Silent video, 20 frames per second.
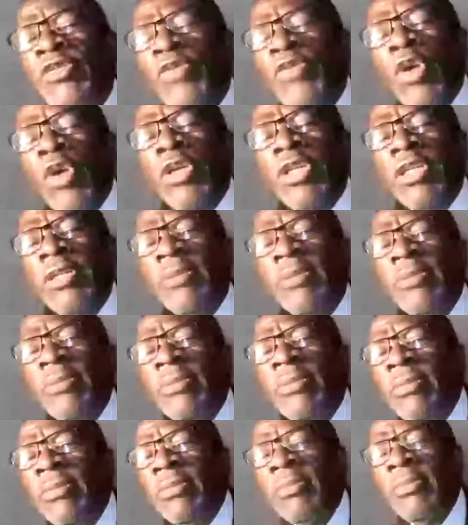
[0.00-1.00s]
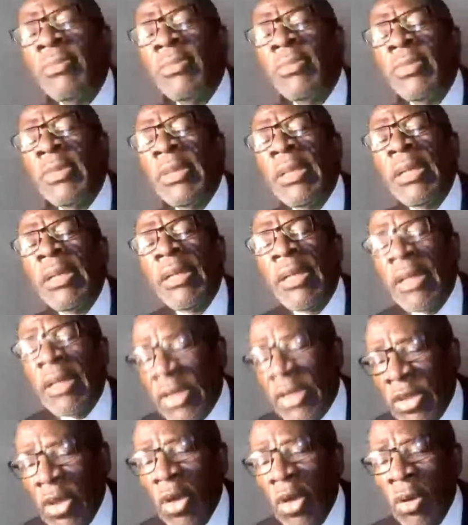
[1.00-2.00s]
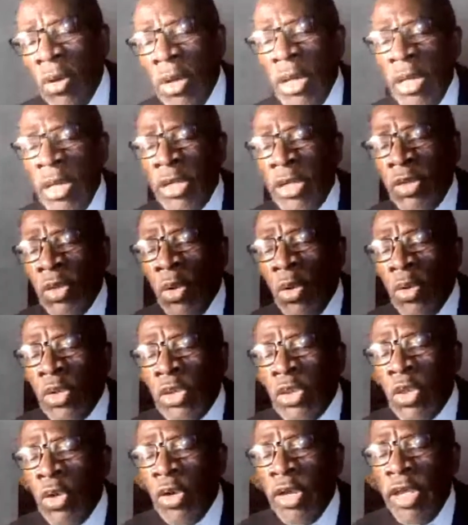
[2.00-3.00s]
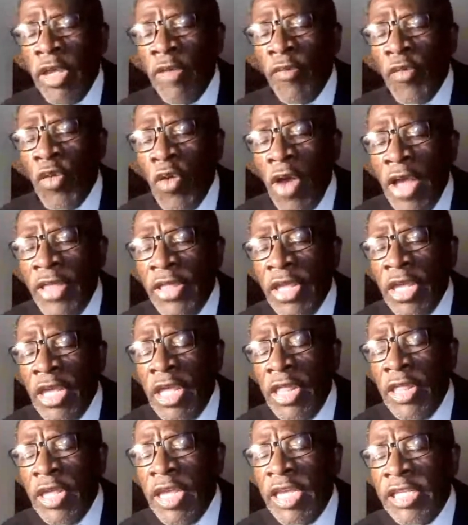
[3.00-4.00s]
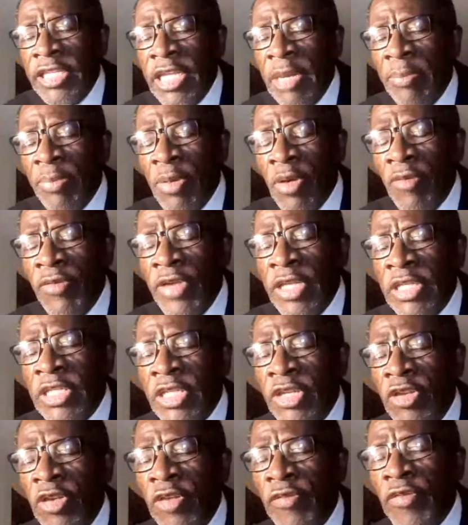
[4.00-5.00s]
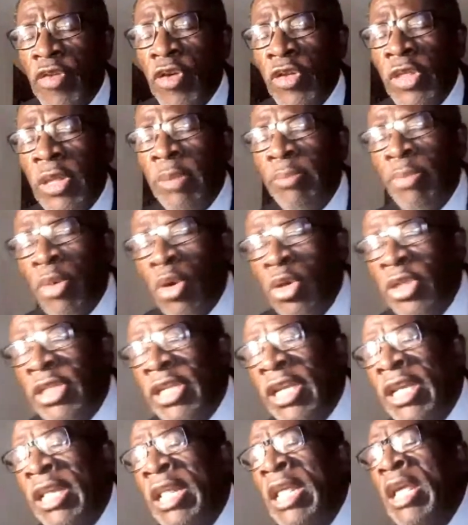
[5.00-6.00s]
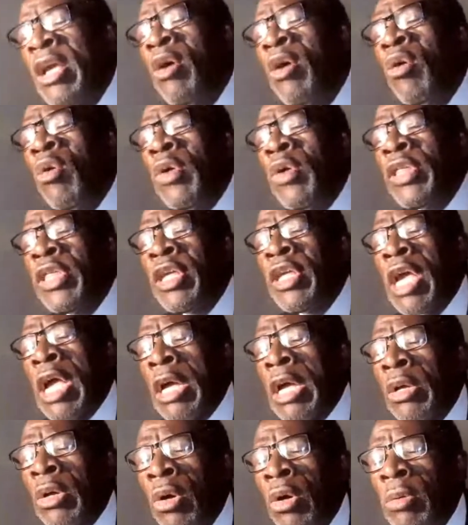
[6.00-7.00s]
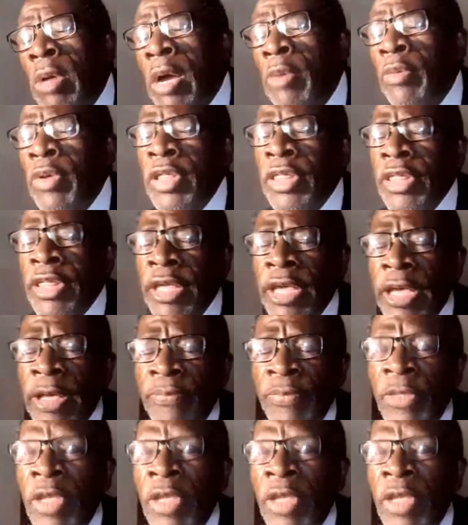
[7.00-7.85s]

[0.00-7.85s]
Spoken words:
vote. So if you're in the Eastern Province, if you're on the border with the